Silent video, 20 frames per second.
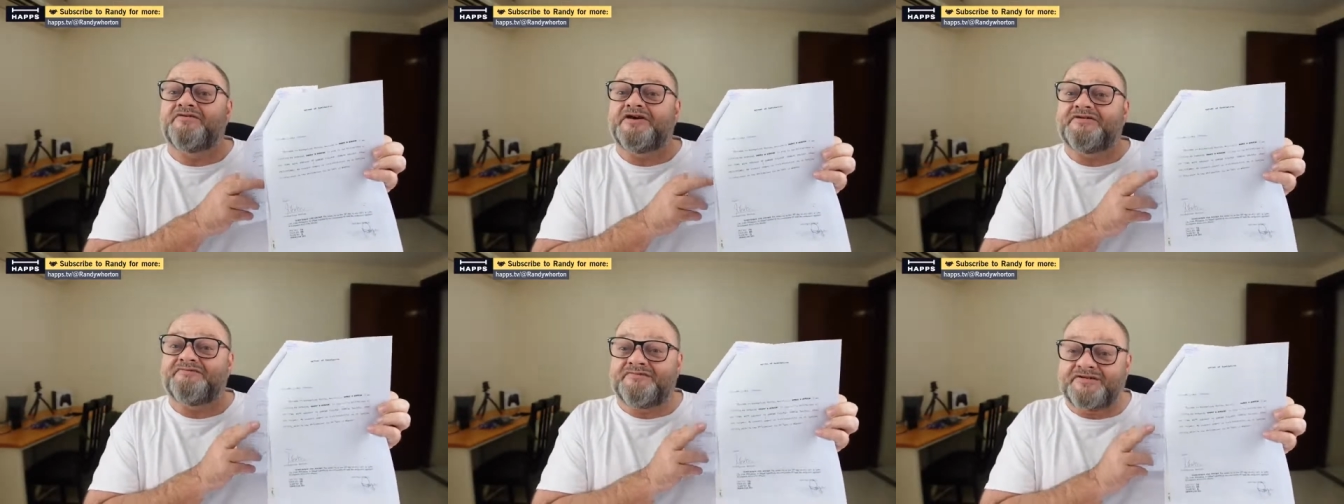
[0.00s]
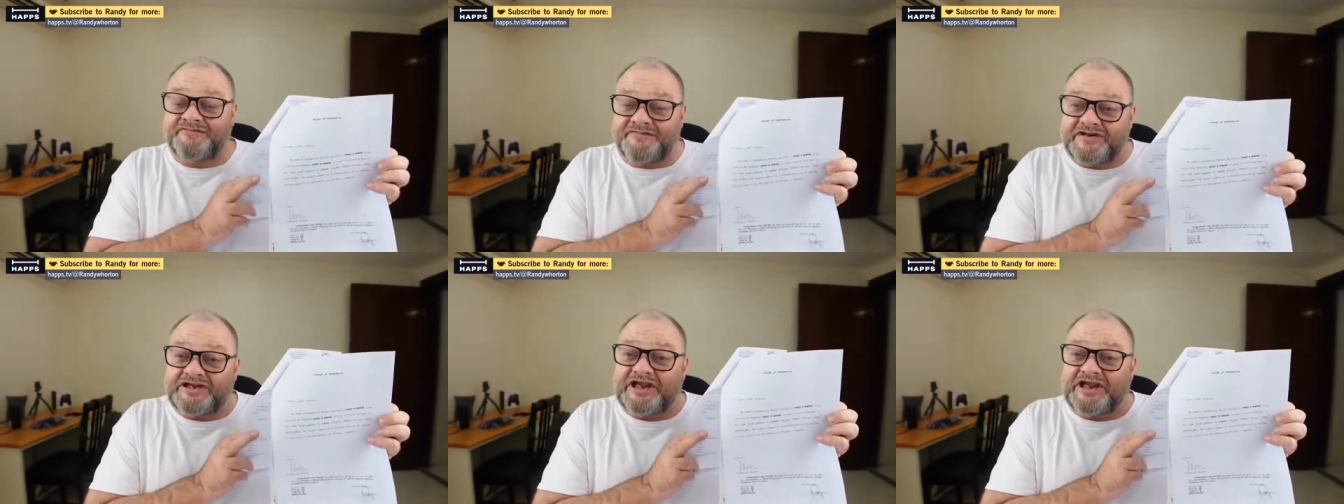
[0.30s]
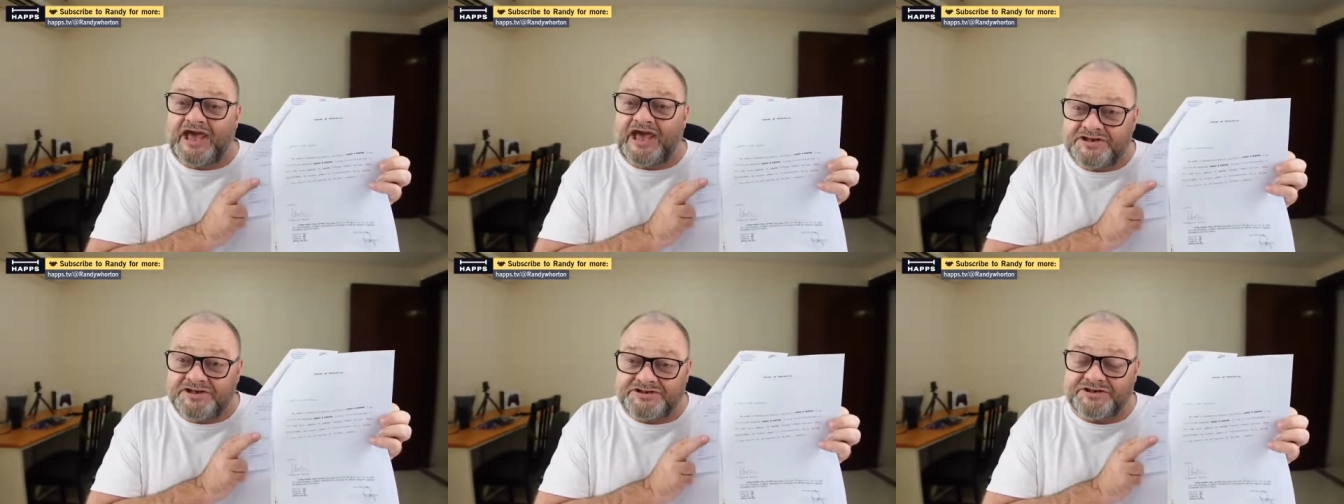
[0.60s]

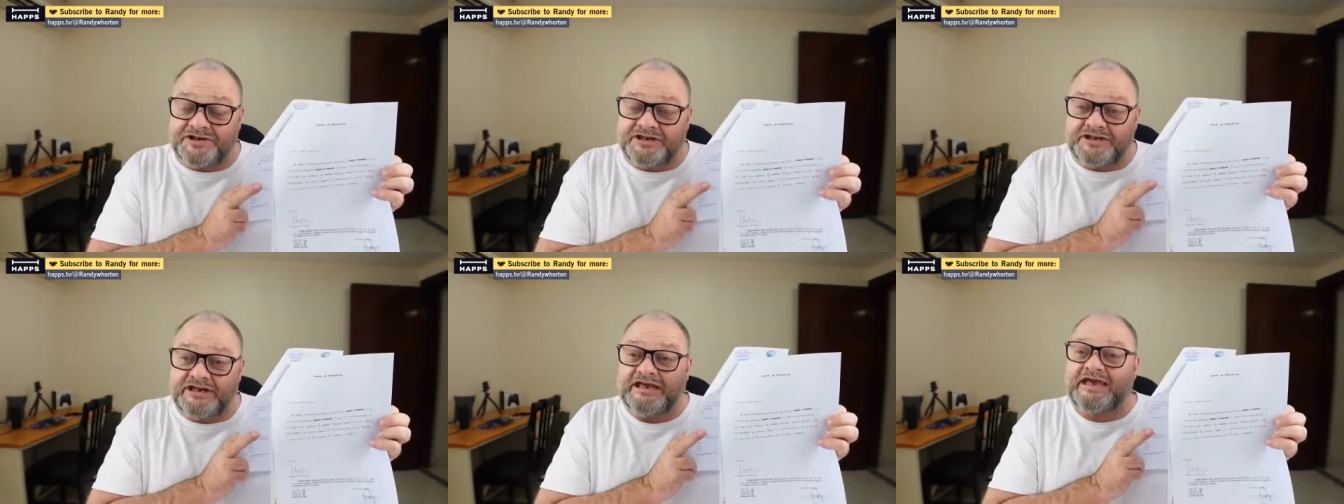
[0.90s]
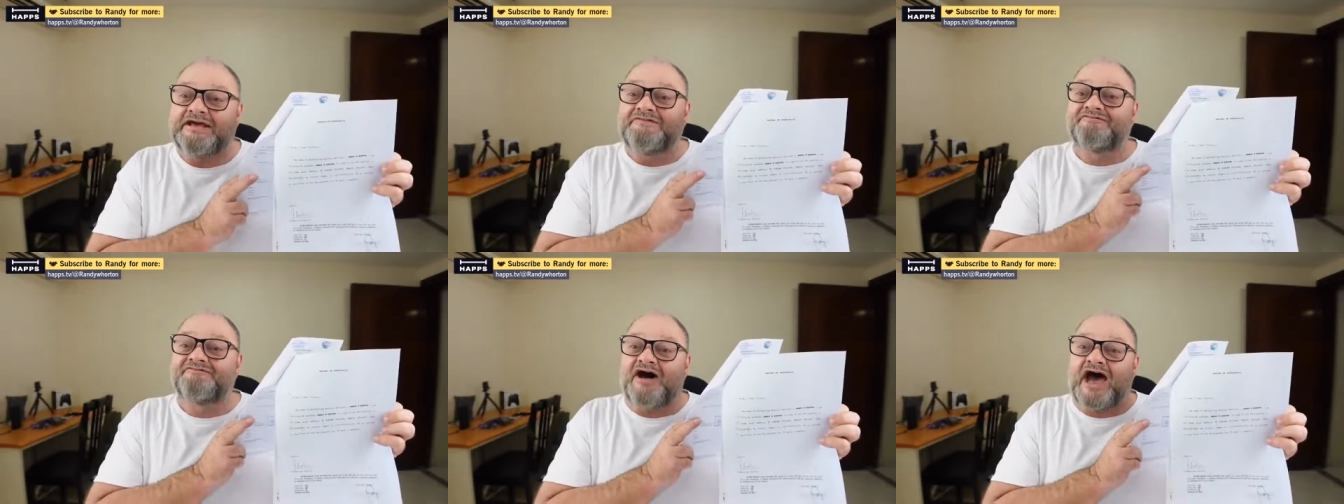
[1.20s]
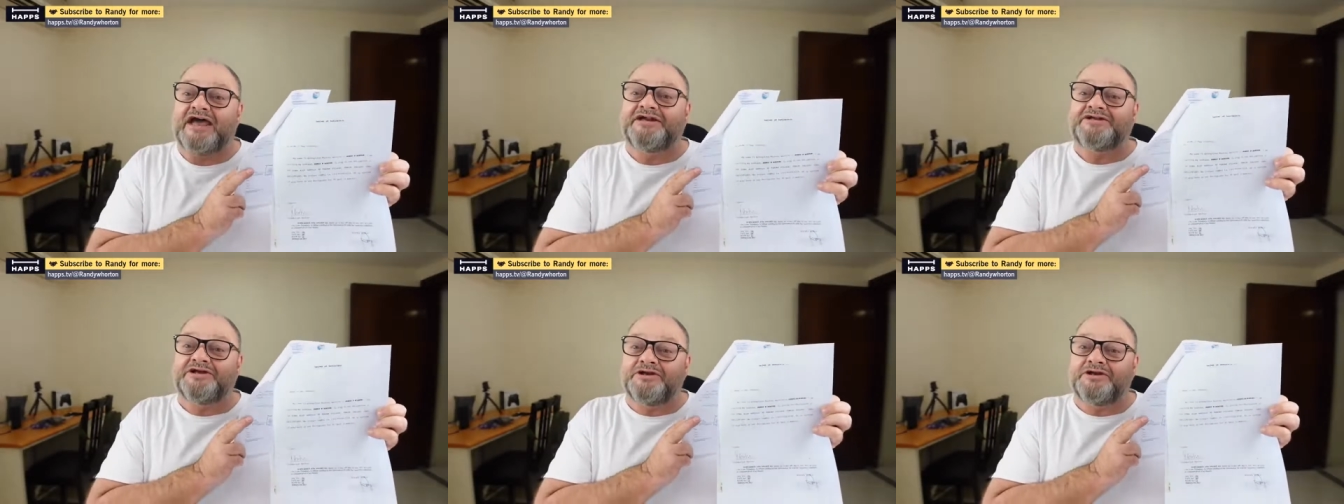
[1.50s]
invitation
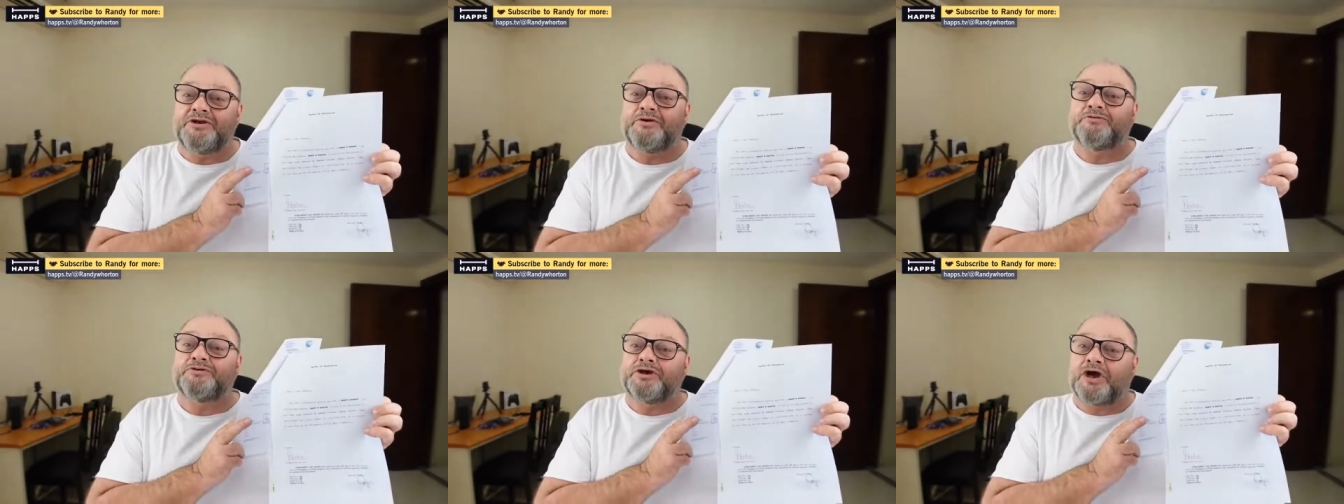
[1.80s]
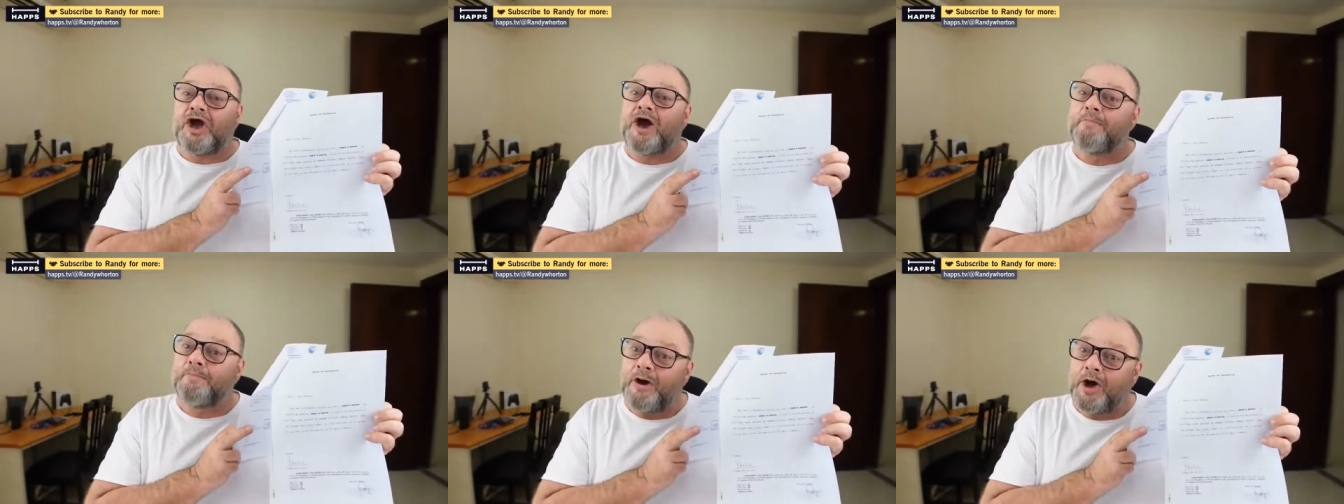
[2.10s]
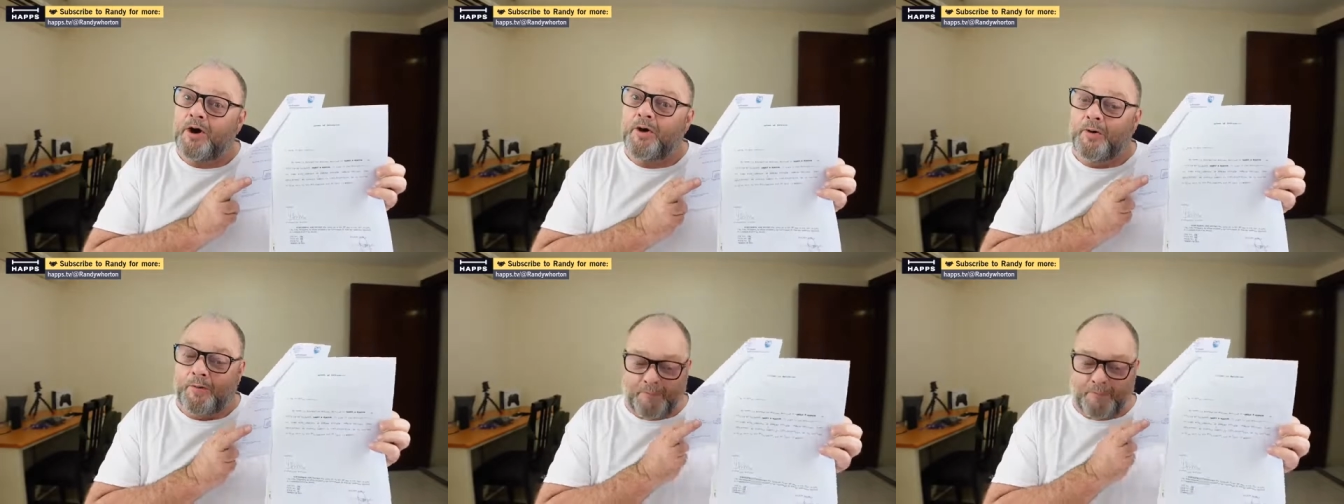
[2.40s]
inviting you to come
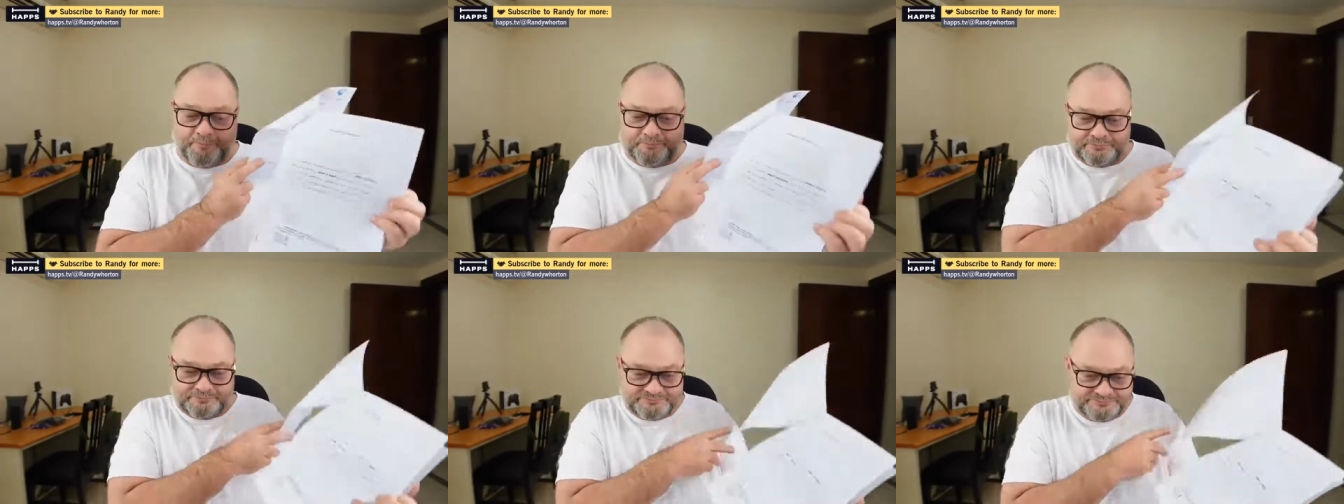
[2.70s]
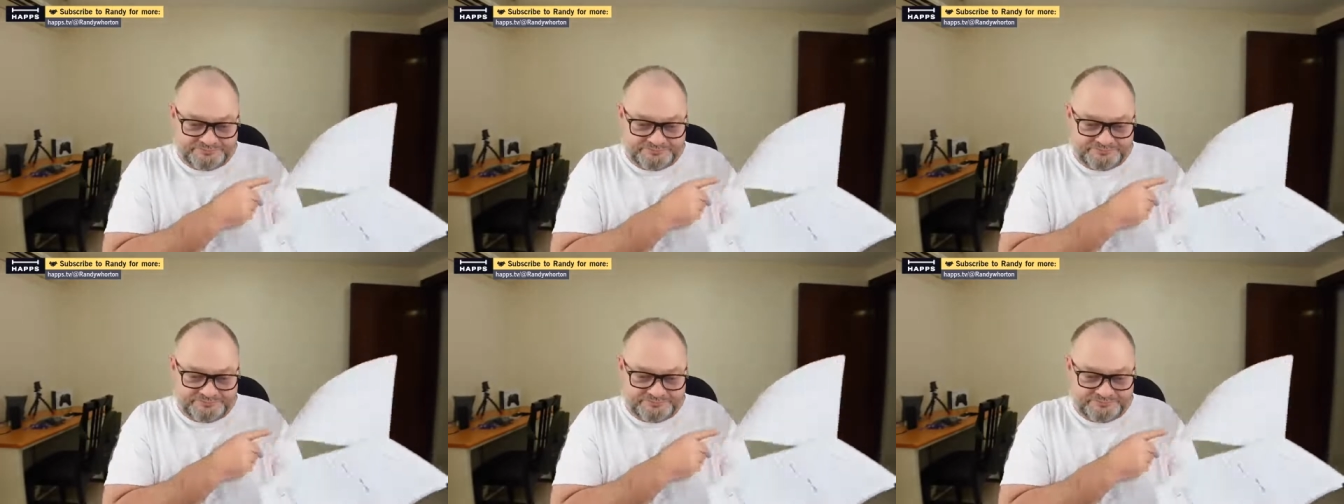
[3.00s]
home.